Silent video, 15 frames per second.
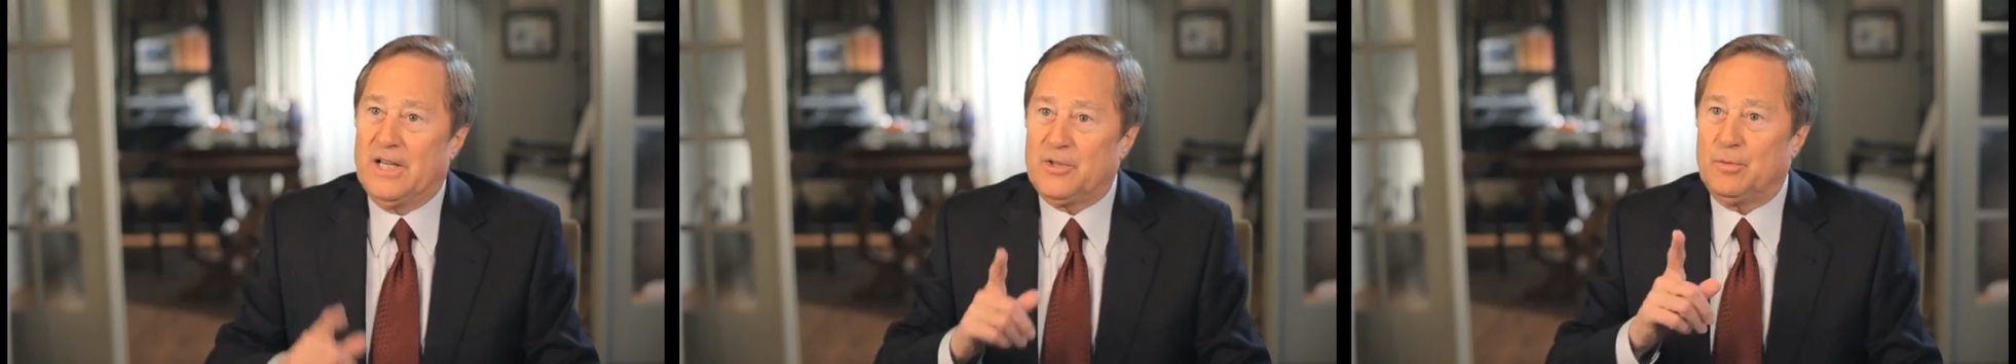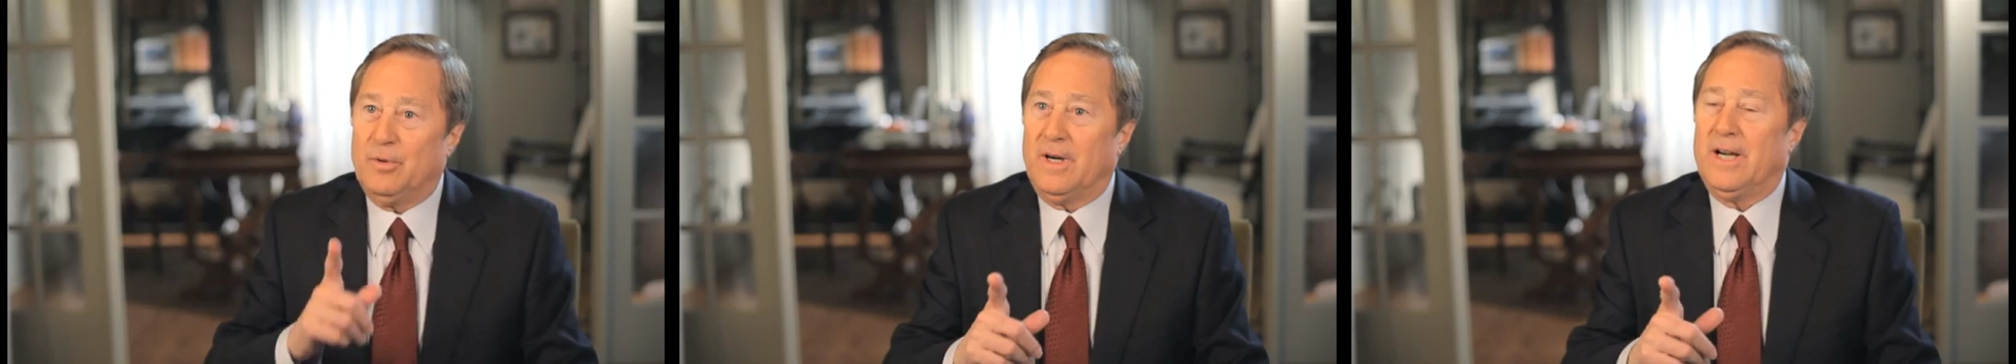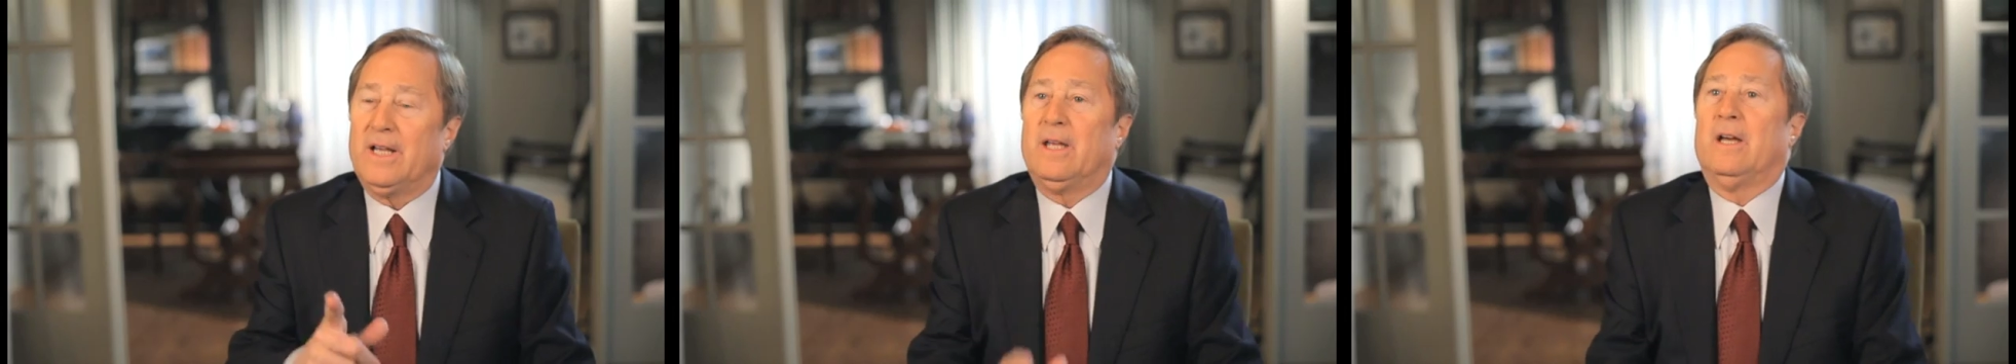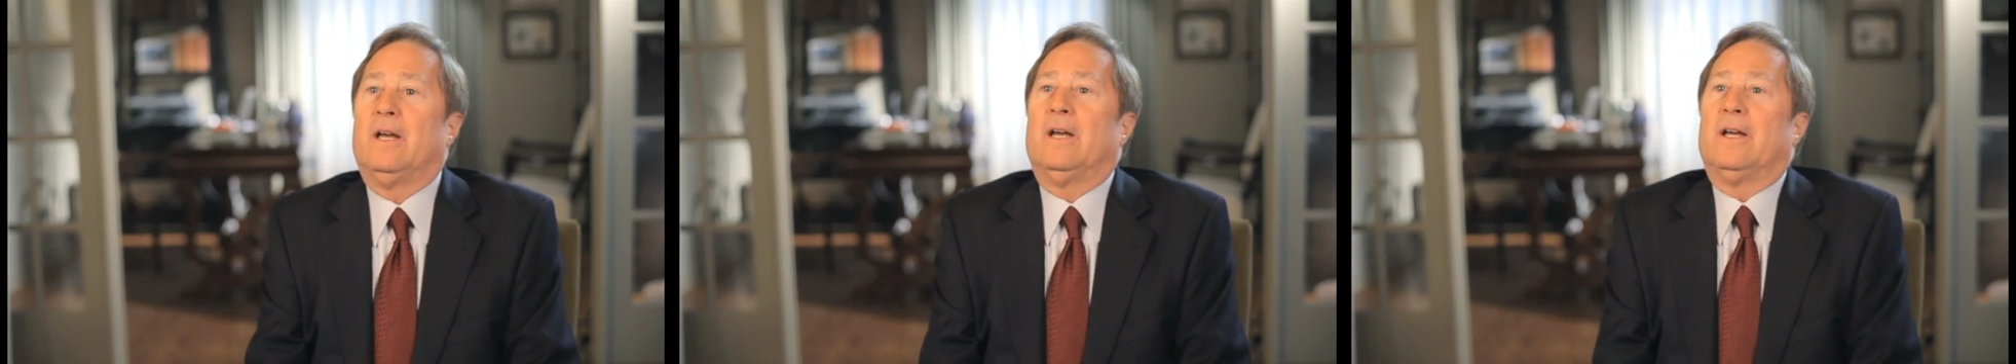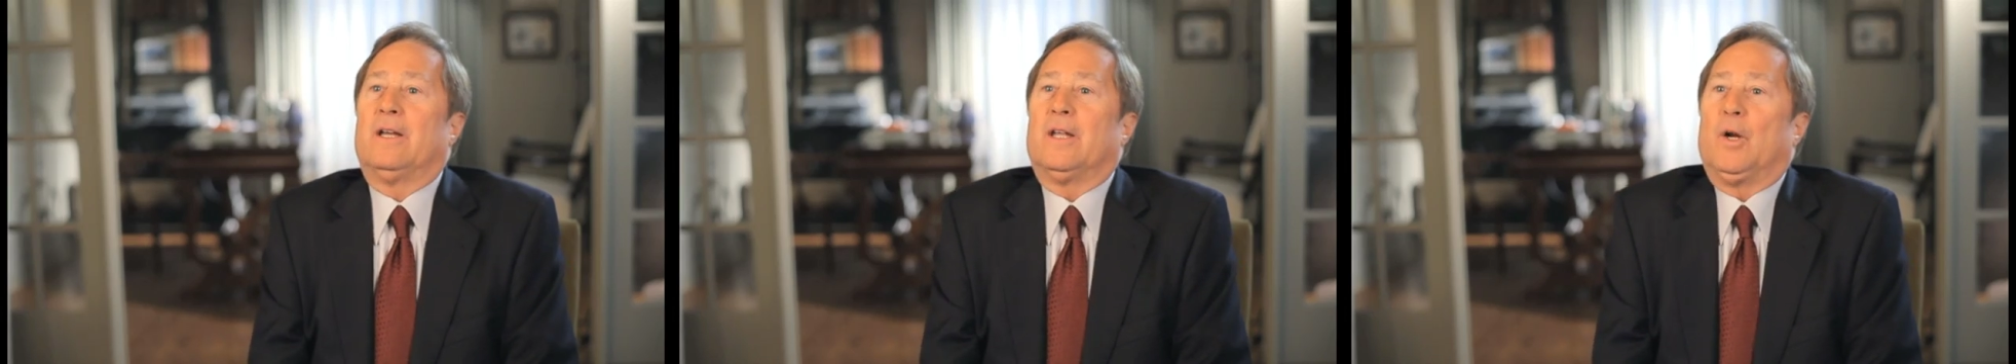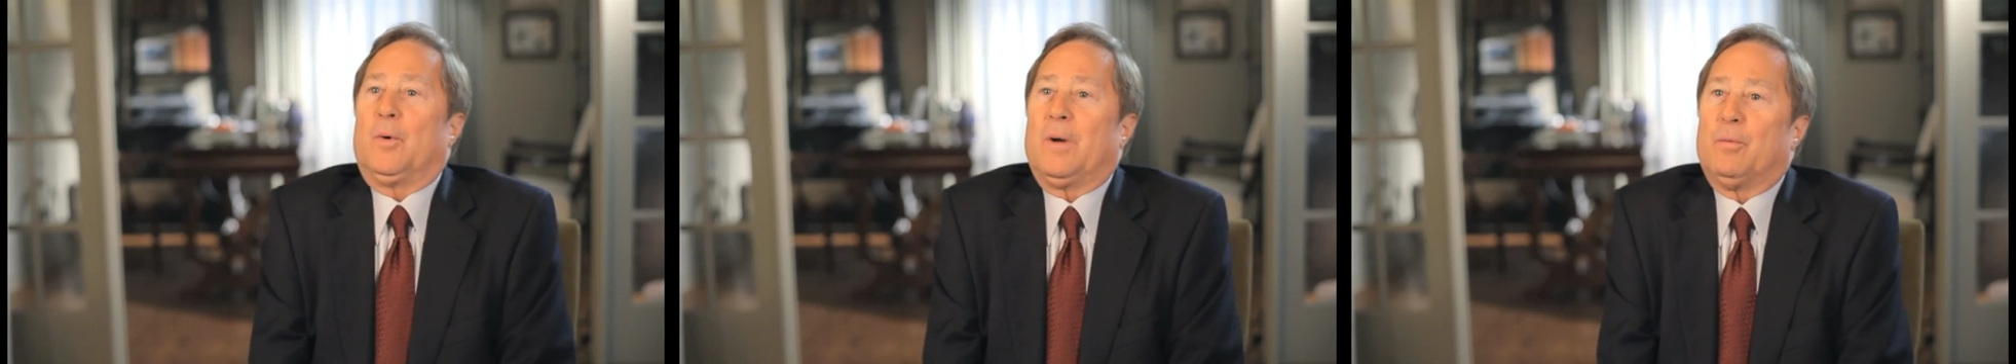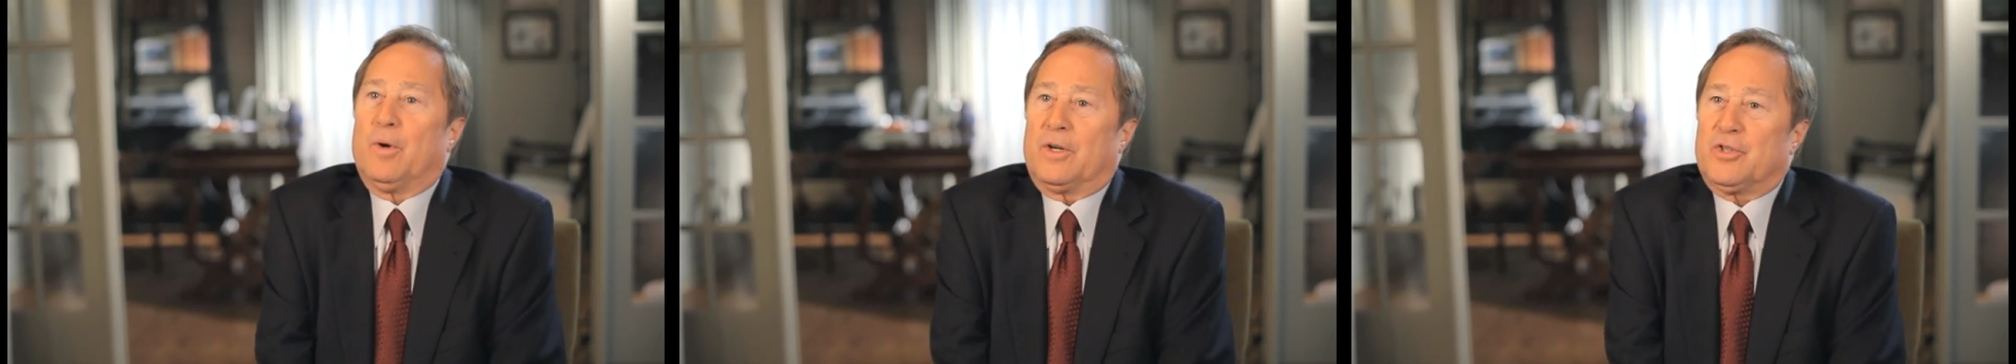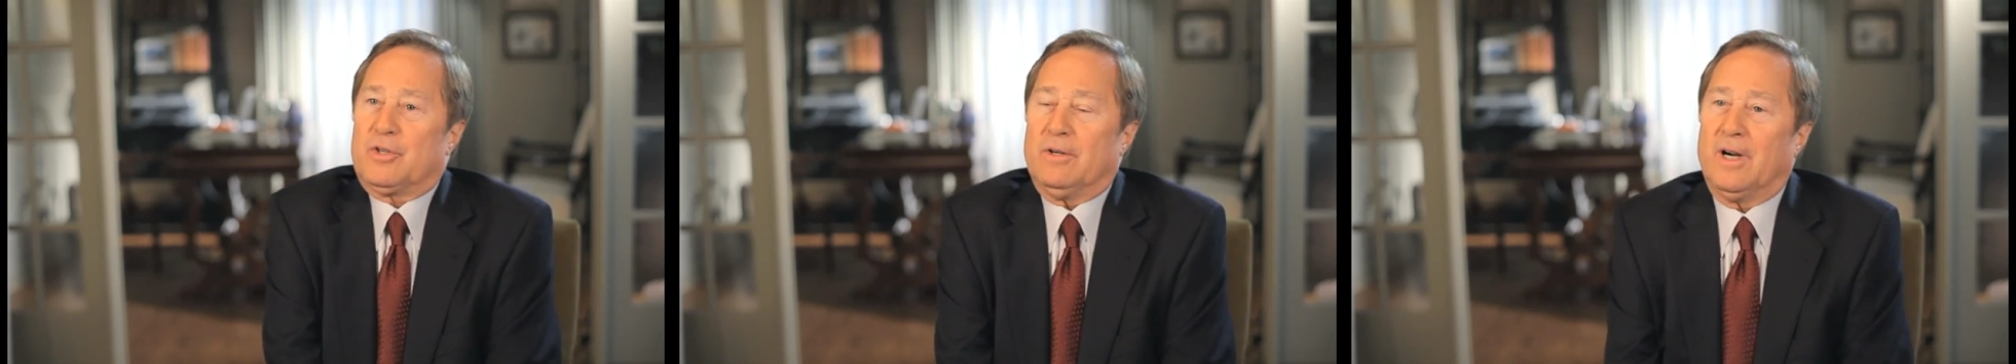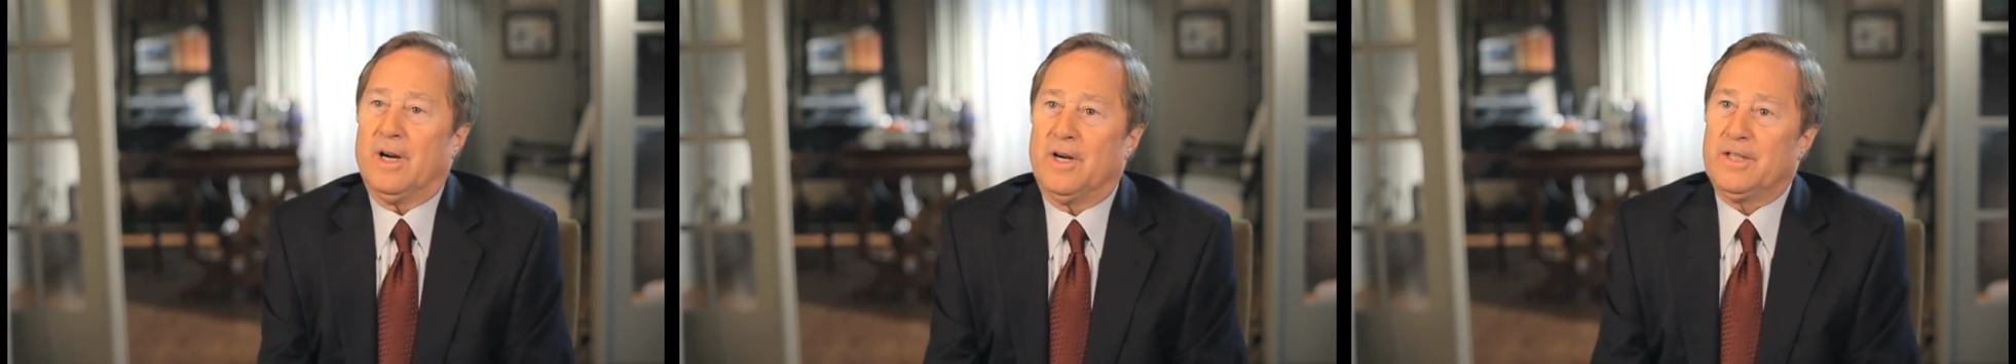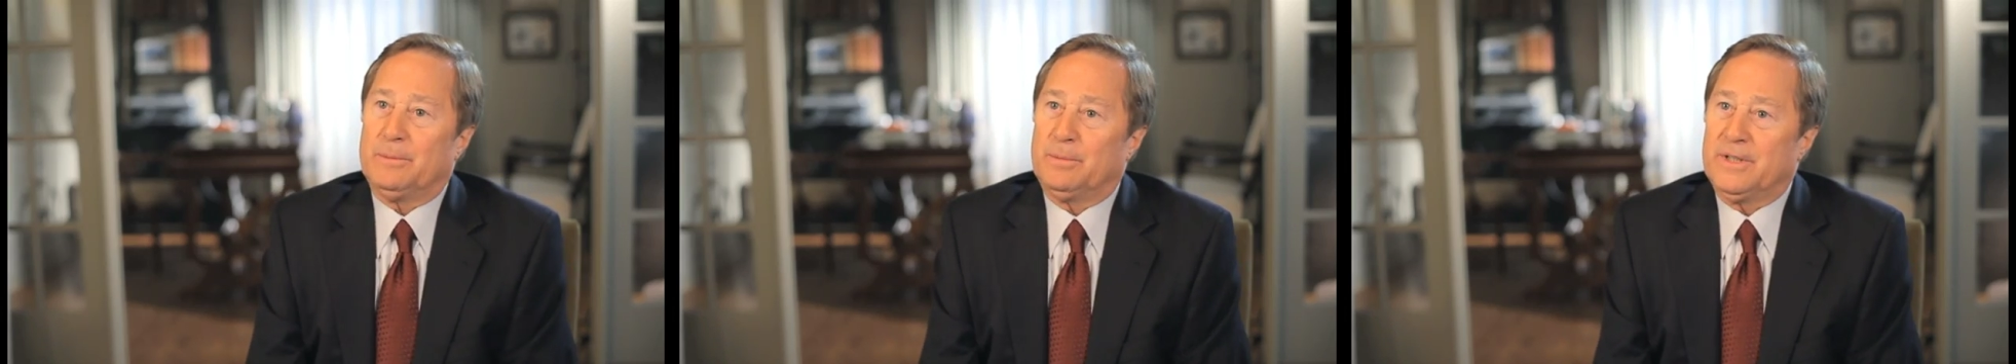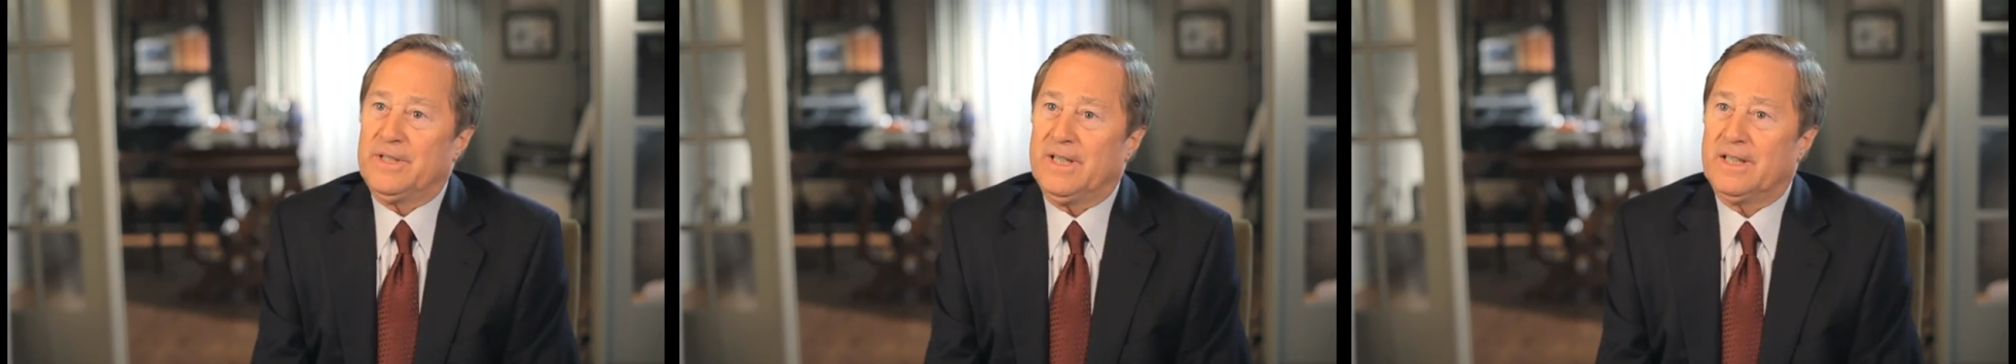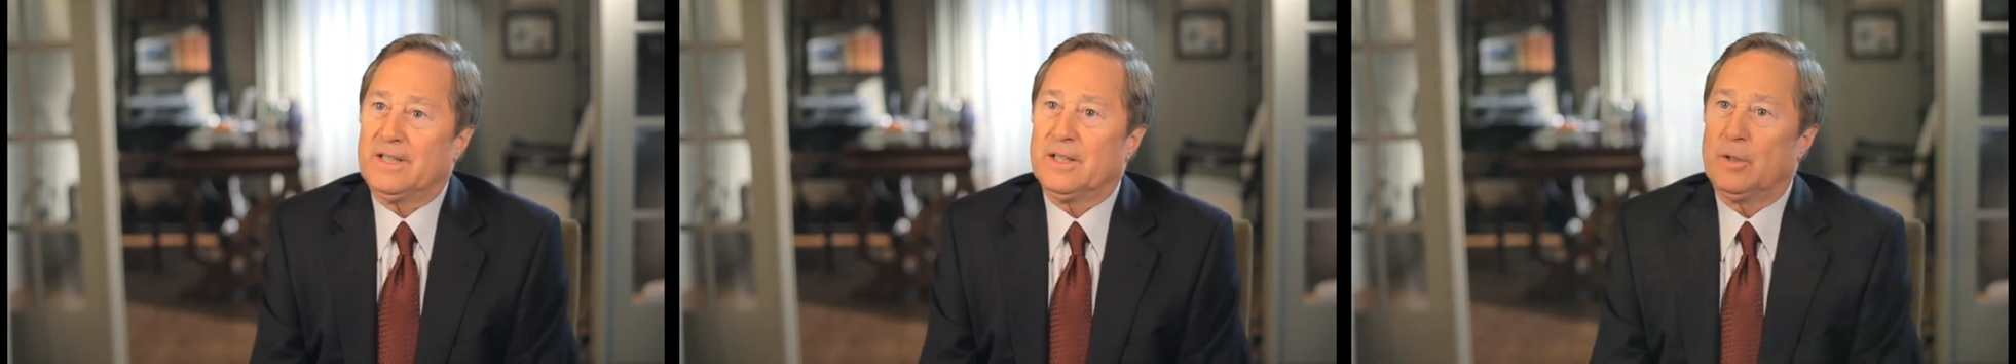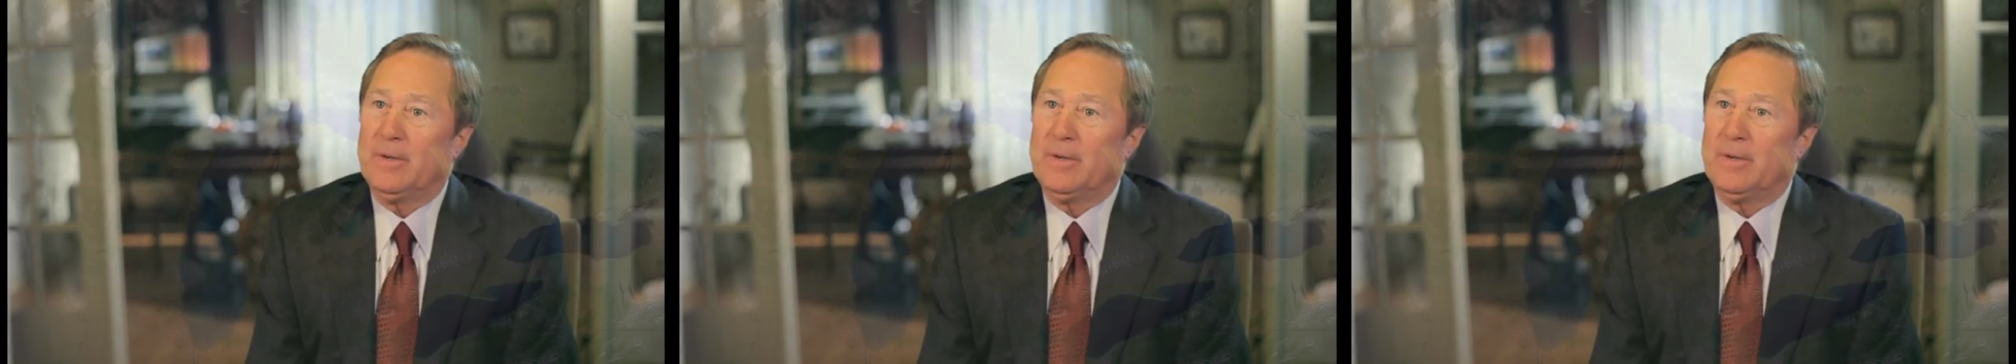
that's why we worked so hard to protect the